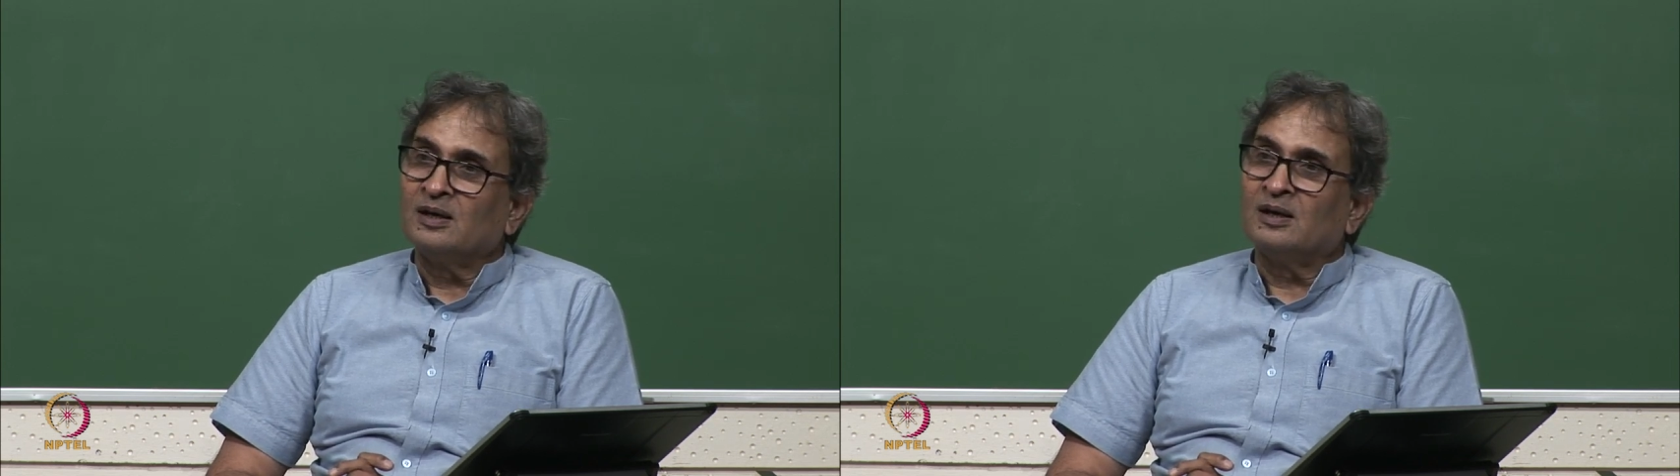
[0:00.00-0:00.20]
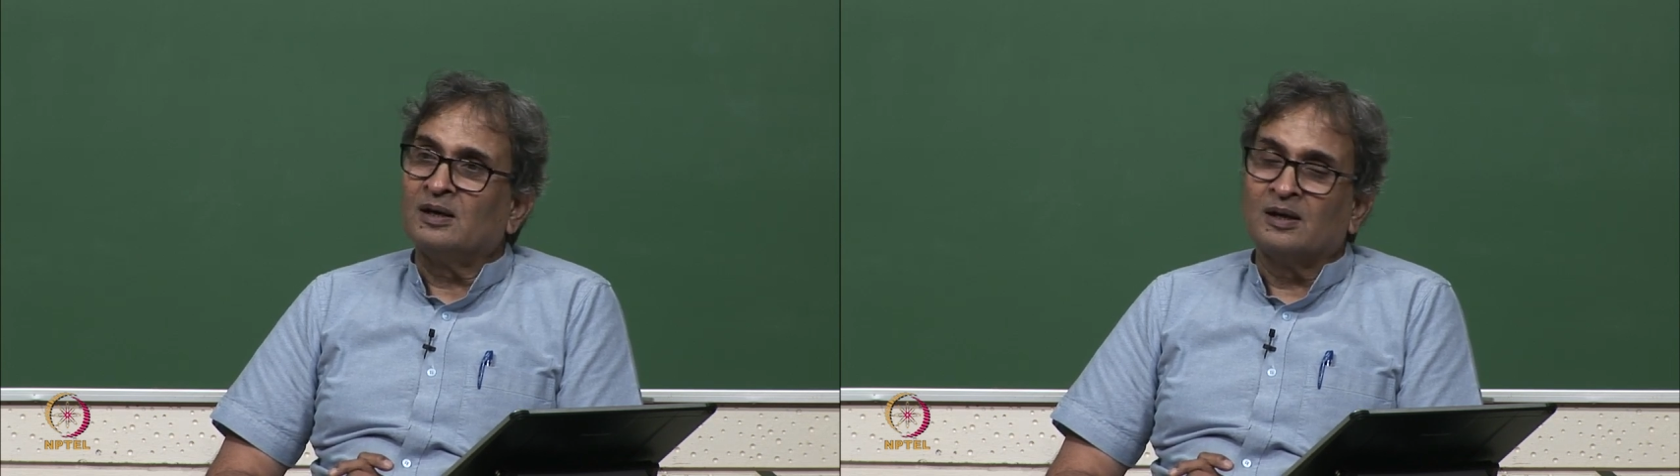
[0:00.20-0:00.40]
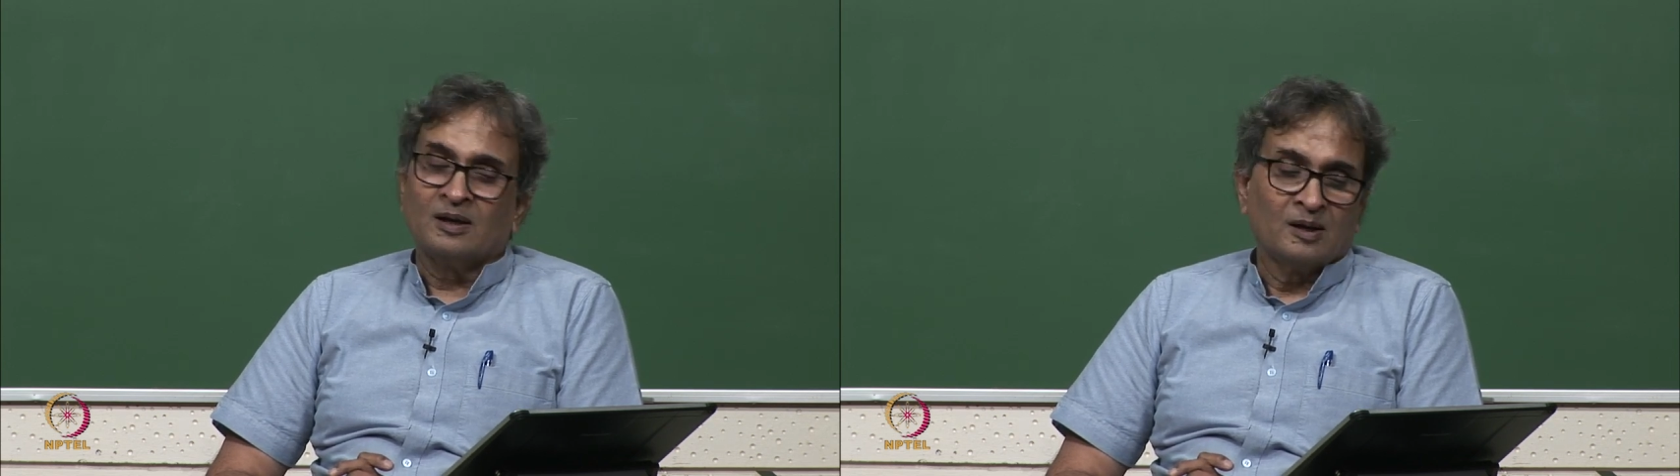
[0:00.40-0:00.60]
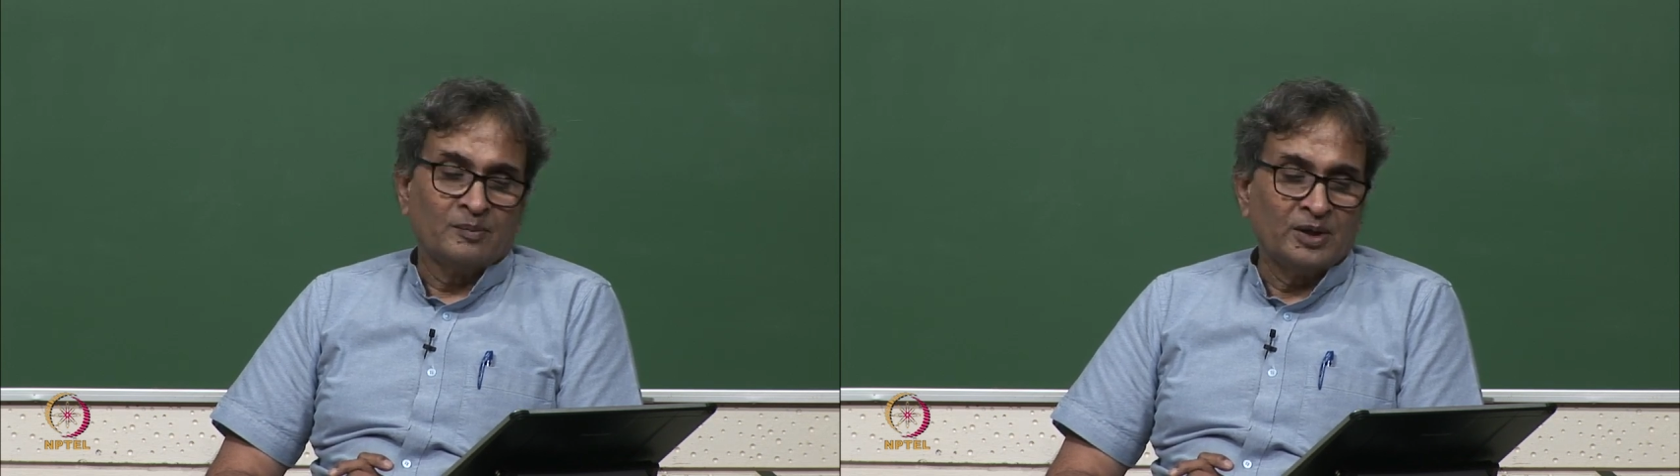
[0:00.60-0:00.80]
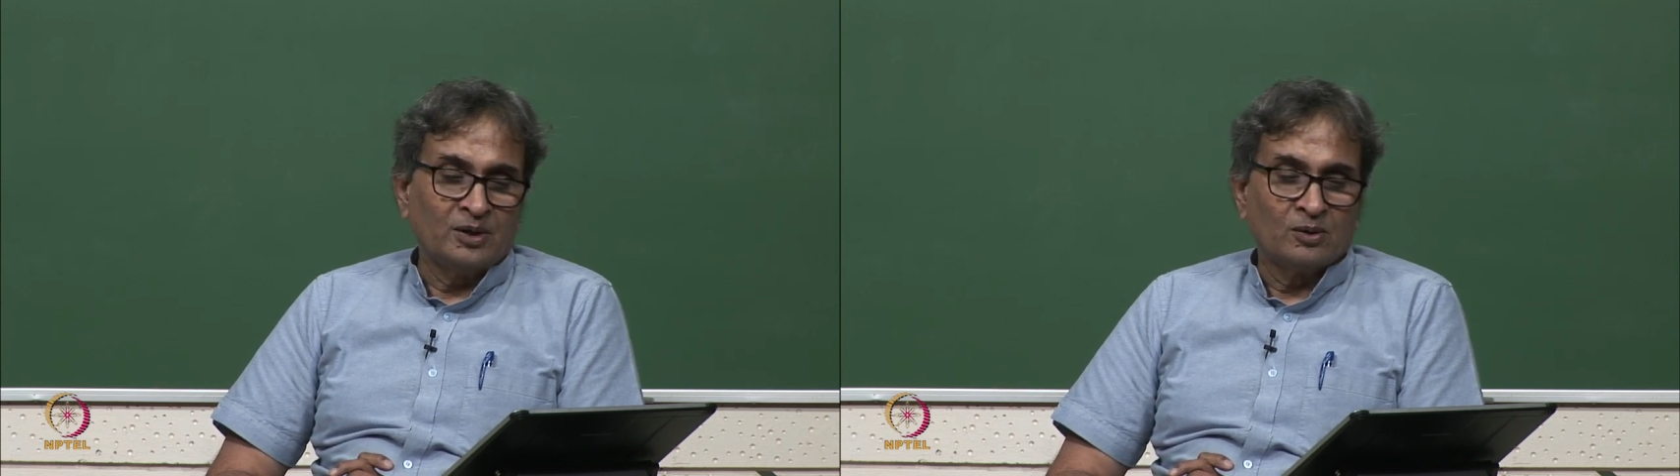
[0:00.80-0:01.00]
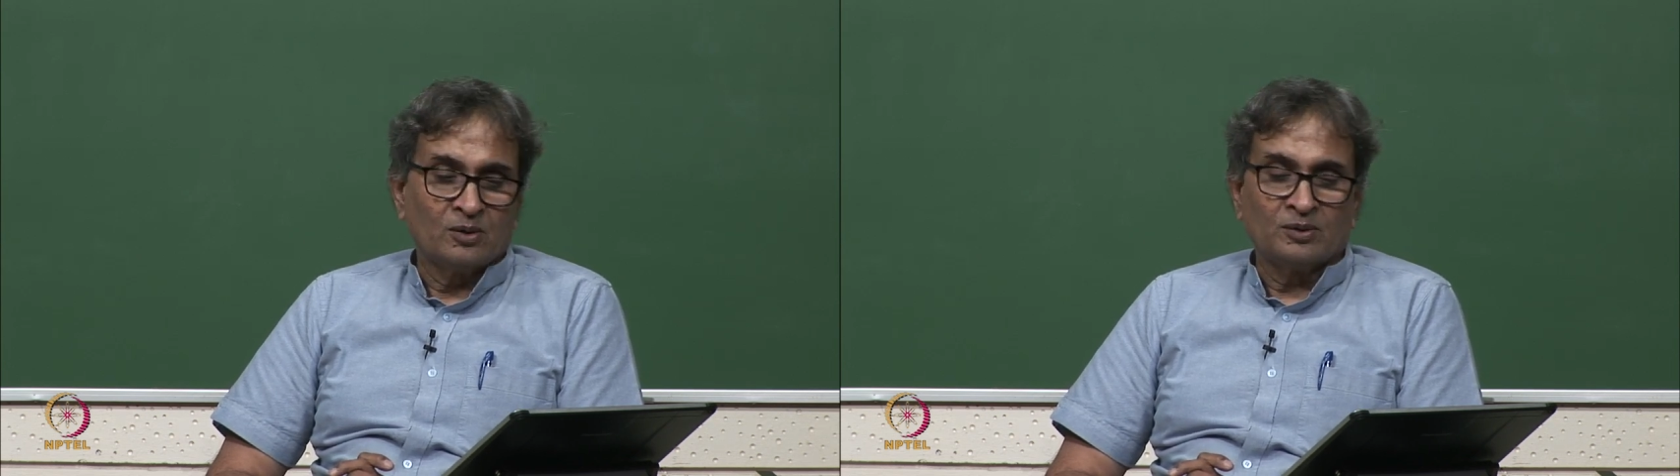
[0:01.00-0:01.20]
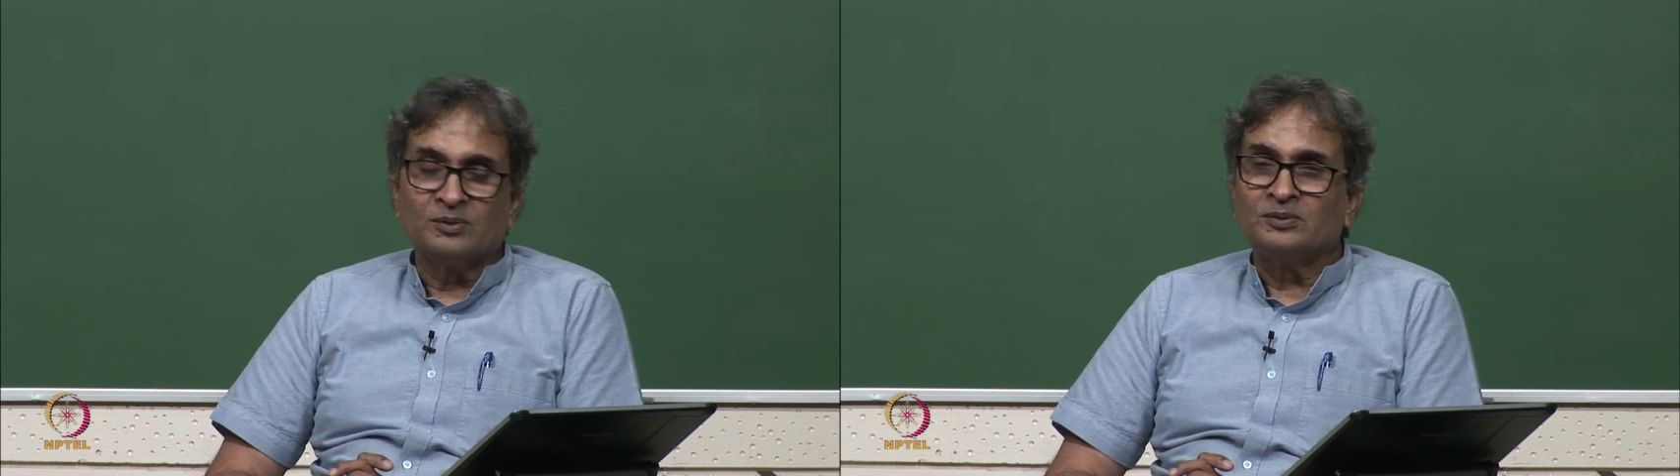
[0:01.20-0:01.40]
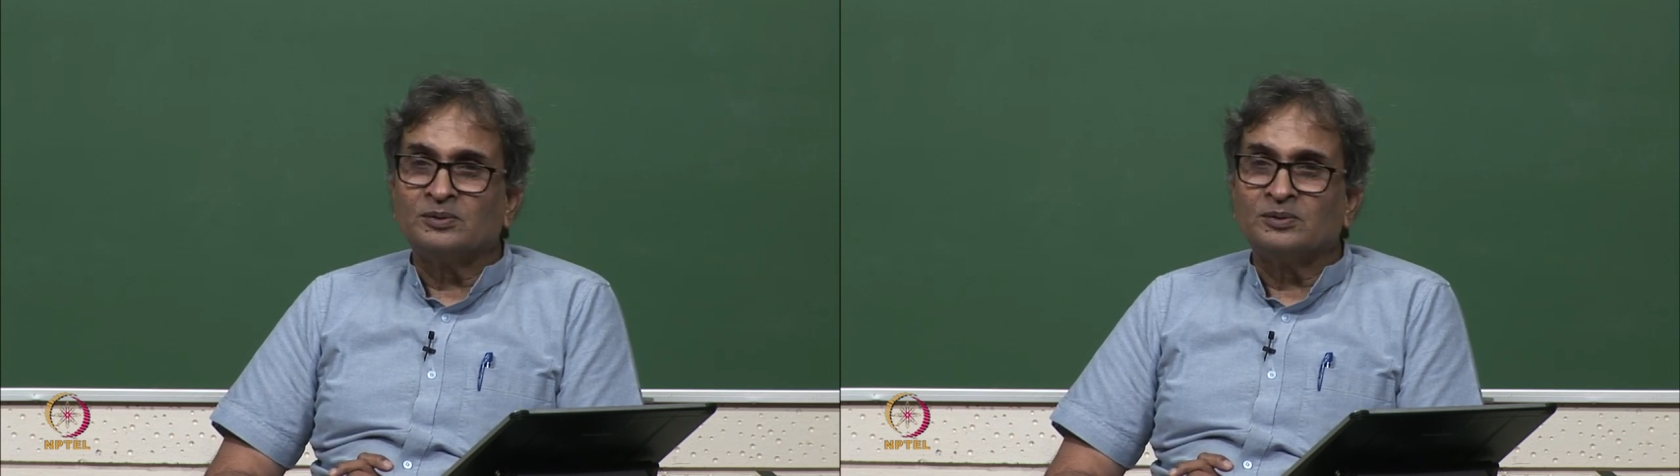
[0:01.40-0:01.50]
uh, amino